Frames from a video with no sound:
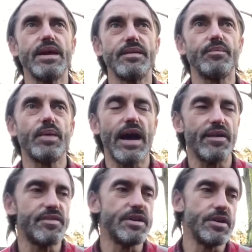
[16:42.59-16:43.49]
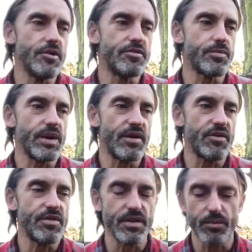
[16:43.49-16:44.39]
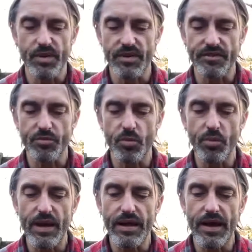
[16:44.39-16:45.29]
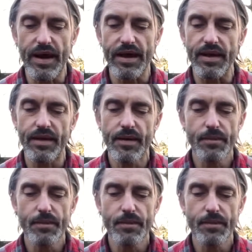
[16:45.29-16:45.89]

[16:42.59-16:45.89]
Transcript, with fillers: and how to use them and everything, but this will be a,